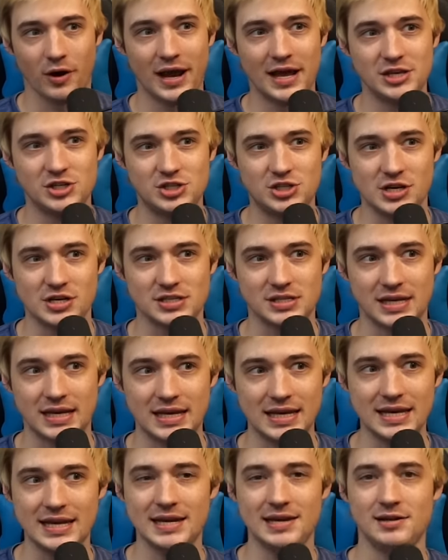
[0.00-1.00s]
is just
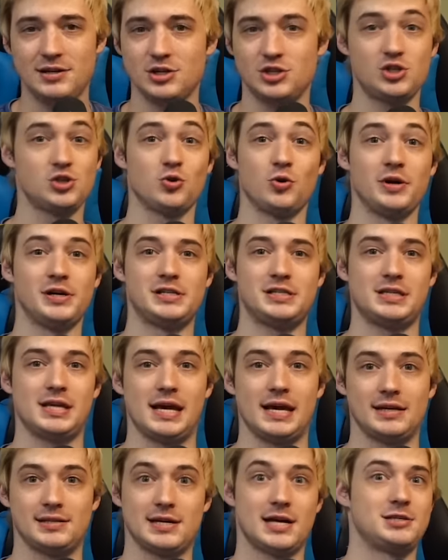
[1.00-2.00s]
he destroys
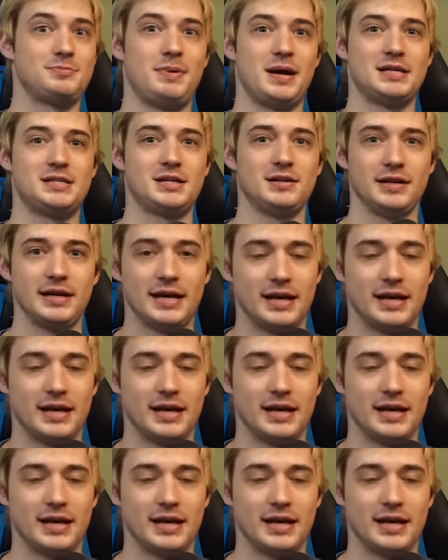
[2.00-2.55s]
things. That's basically